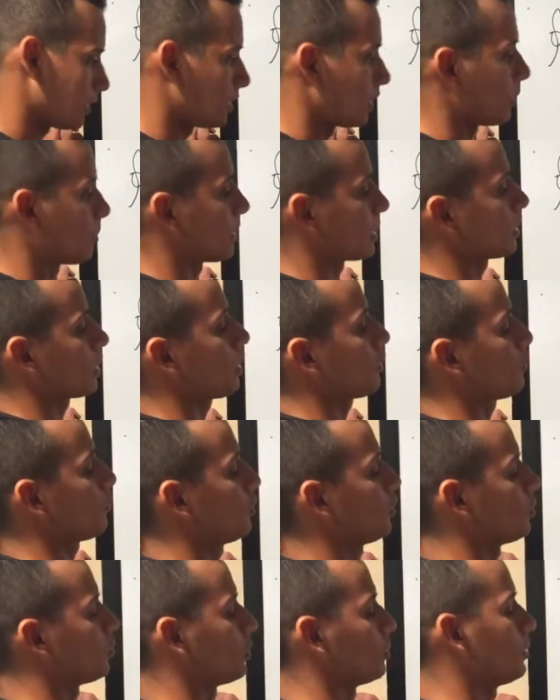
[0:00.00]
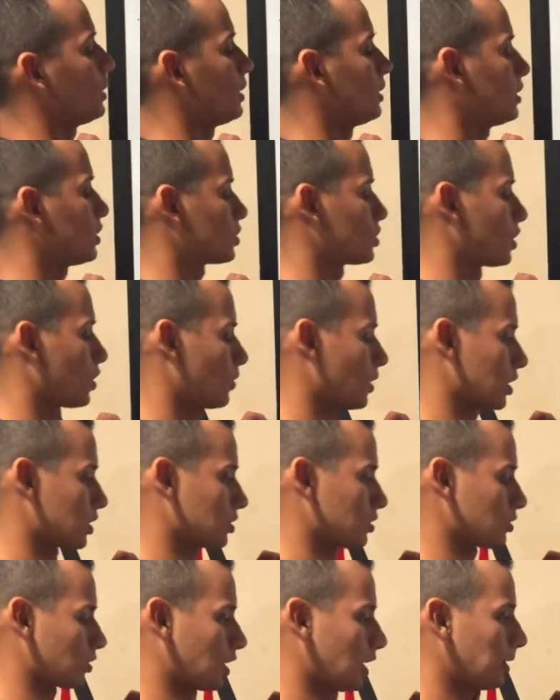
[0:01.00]
the magnetic field will be in this
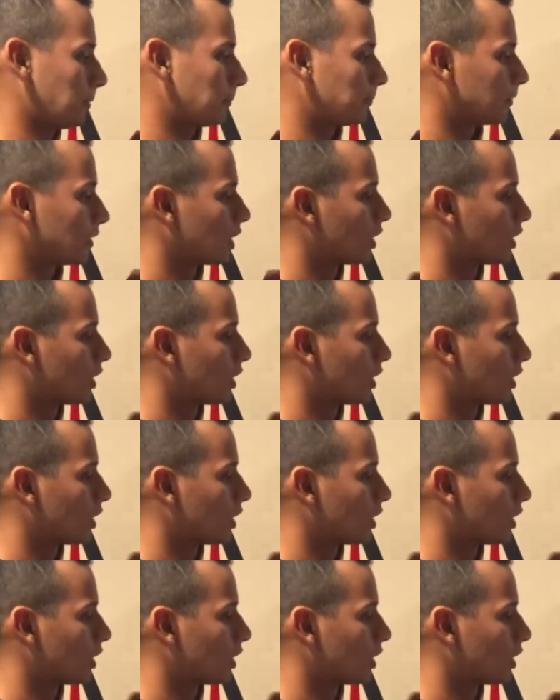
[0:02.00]
direction, okay?